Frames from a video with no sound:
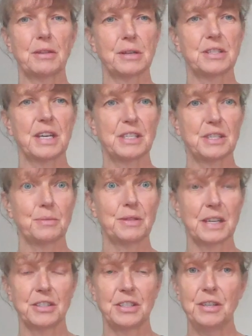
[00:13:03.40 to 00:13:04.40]
a test was
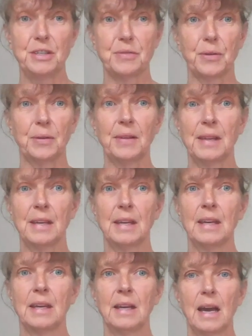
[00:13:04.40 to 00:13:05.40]
actually useful
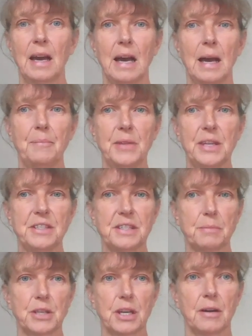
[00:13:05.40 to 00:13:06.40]
in
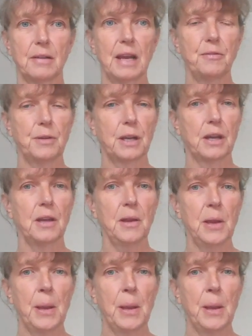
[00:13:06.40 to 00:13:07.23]
sub-Saharan Africa,